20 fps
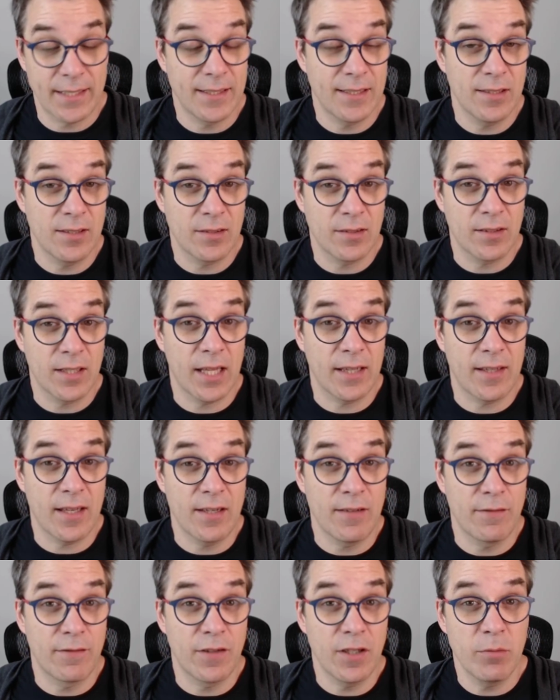didn't get
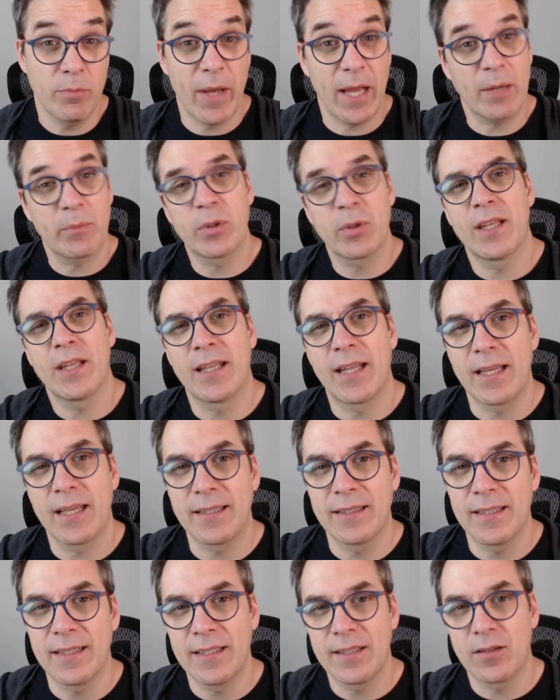any feedback, but then I
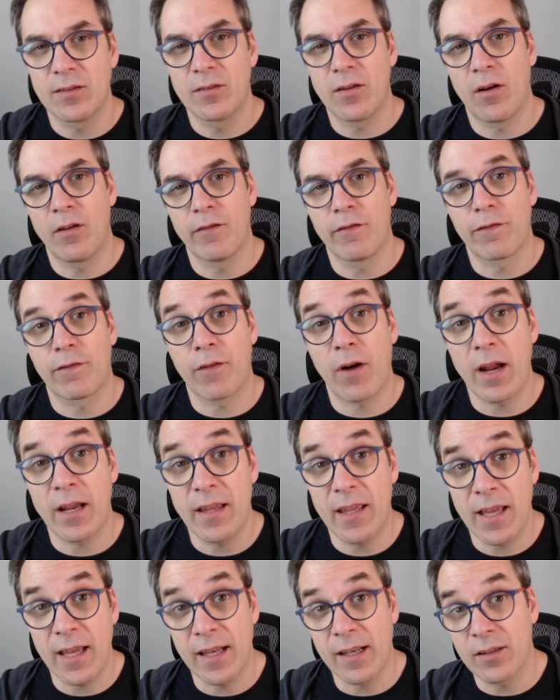did it on
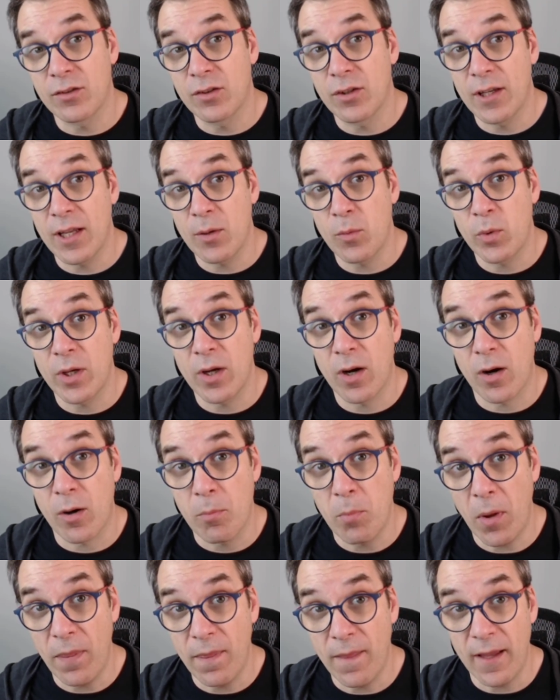Friday, and today we are
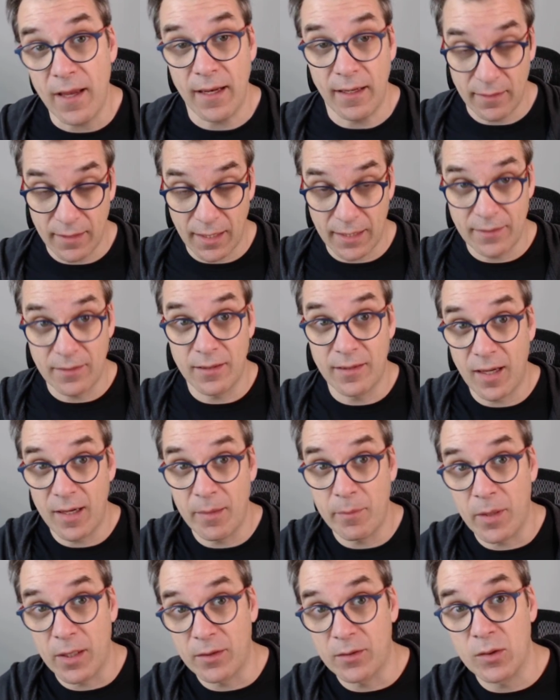Monday at the
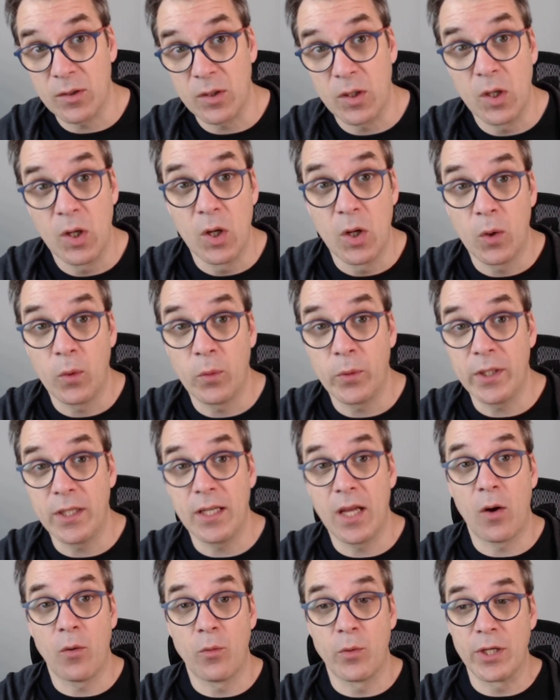time we
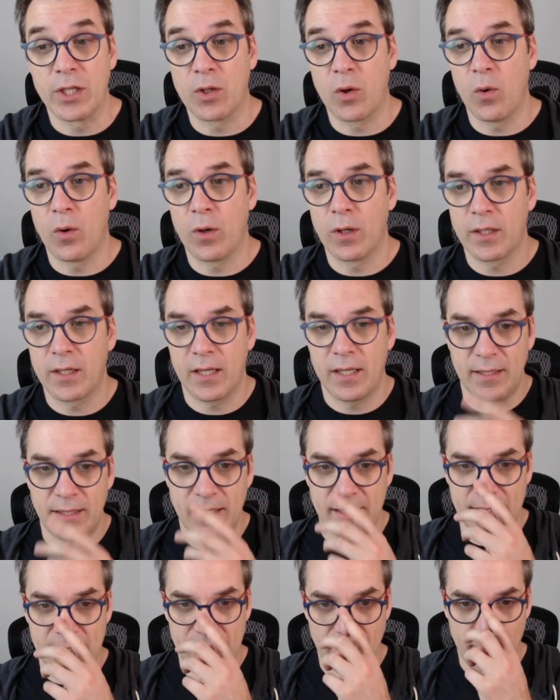record
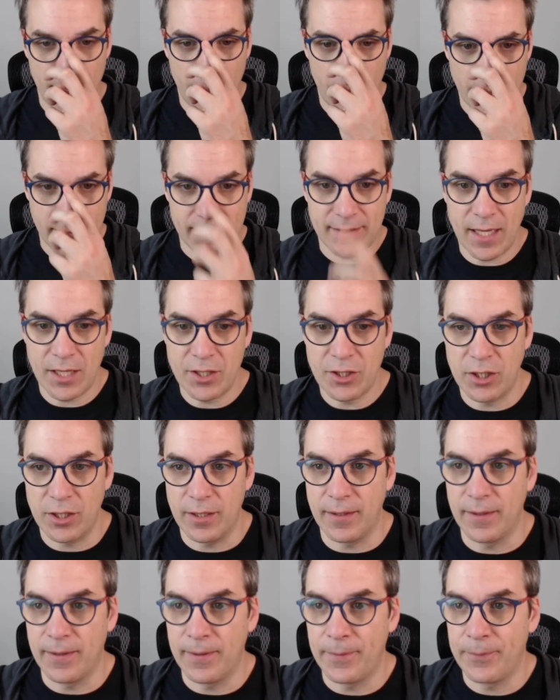this session.